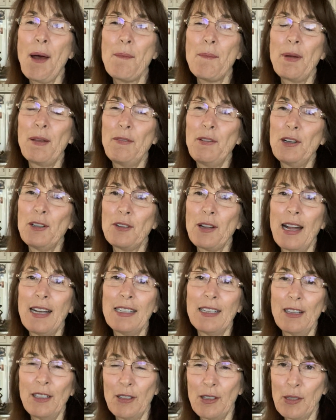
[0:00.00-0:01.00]
but if you're trying
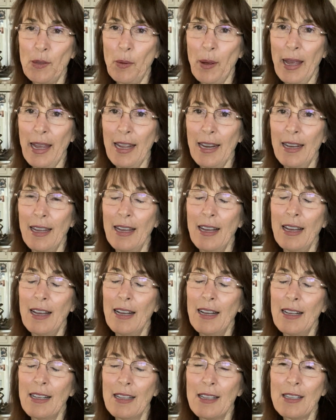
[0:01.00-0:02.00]
to lose weight,
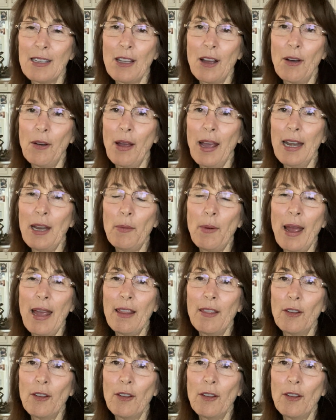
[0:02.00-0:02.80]
so anyway,